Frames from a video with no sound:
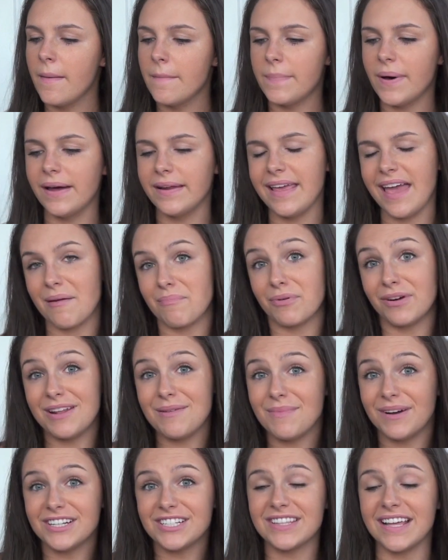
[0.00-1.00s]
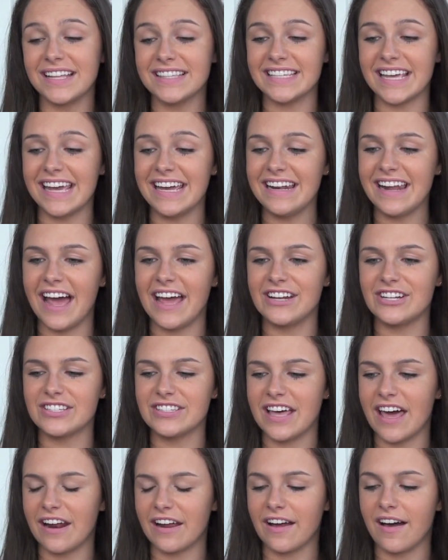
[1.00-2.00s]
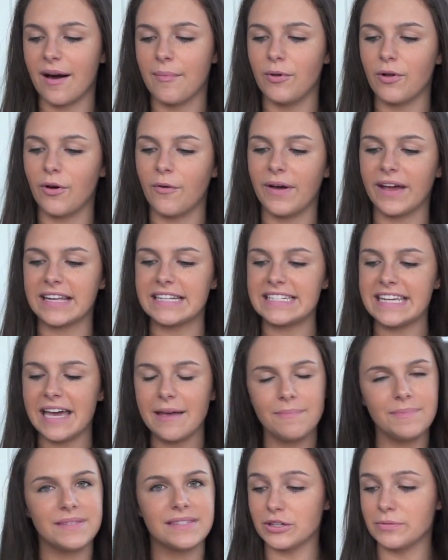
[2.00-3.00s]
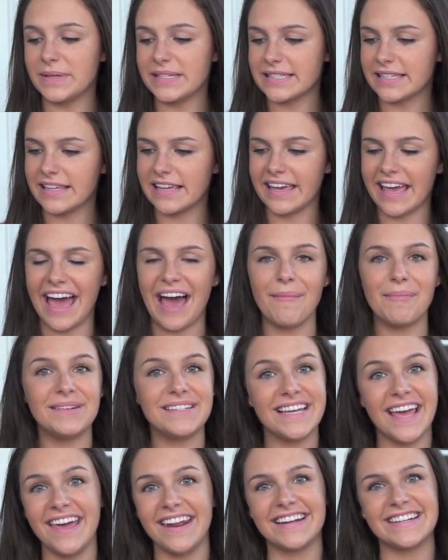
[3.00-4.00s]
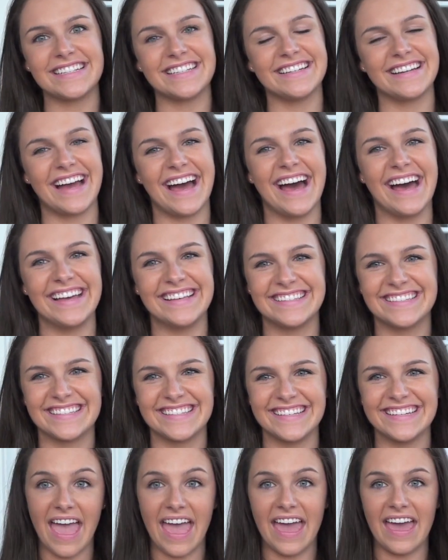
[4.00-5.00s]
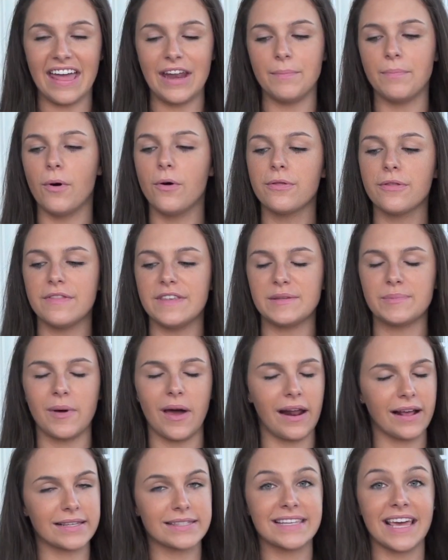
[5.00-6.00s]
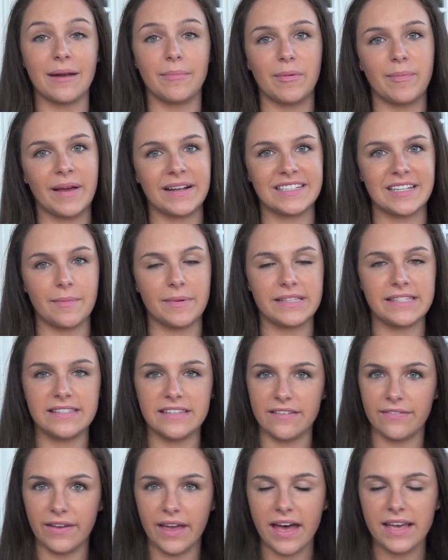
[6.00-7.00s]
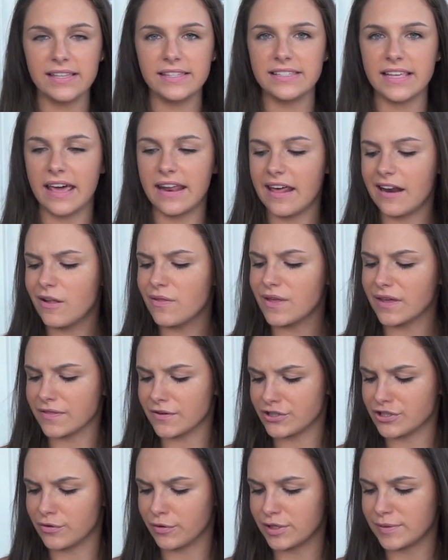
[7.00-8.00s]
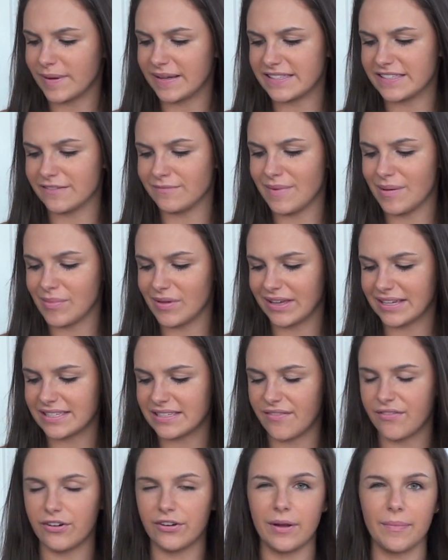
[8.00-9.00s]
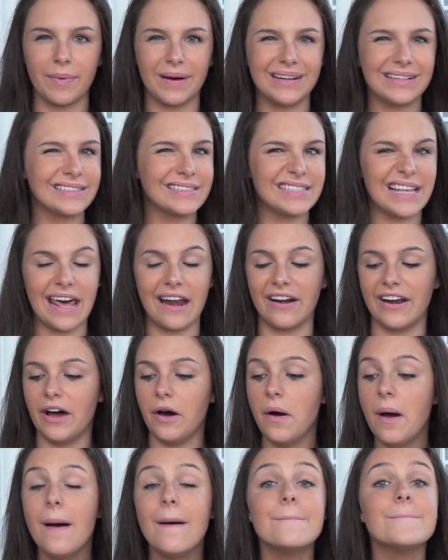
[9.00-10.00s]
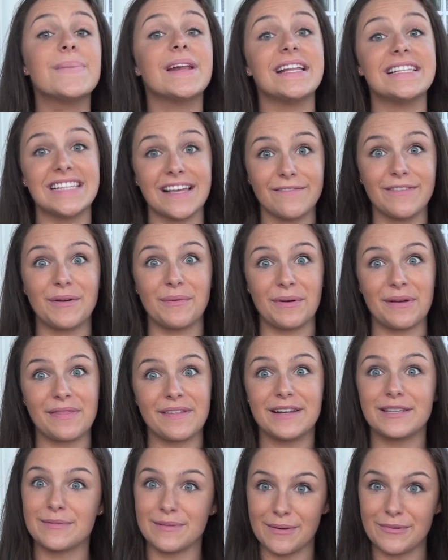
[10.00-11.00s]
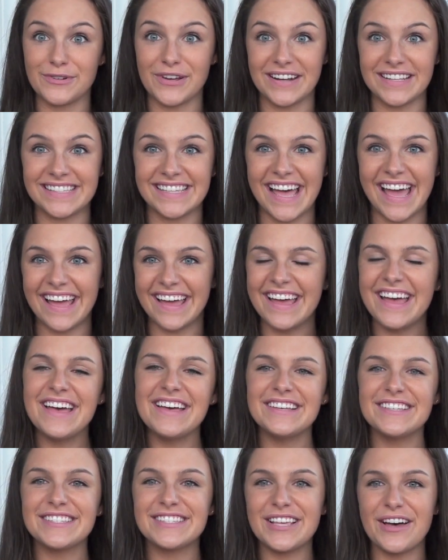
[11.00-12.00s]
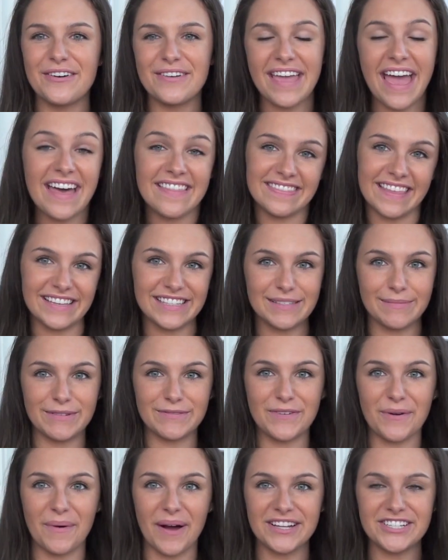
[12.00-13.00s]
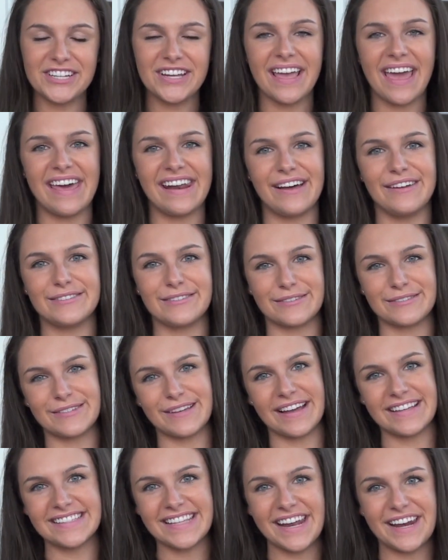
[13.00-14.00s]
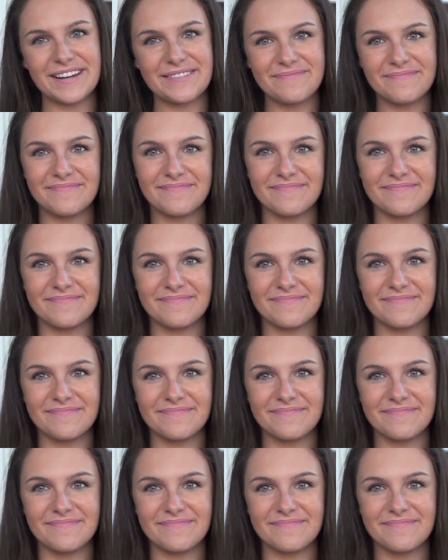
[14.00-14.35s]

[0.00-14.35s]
But yeah, pretty much that's it. I just had a couple quick tips. So basically, happy tanning to you guys. And both of these products can be picked up at CVS, and I don't think they're too expensive. Maybe like $7 or $8, I don't know. But it's definitely worth it, is what I'm trying to say. So yeah, thanks so much for watching, and I'll talk to you guys later.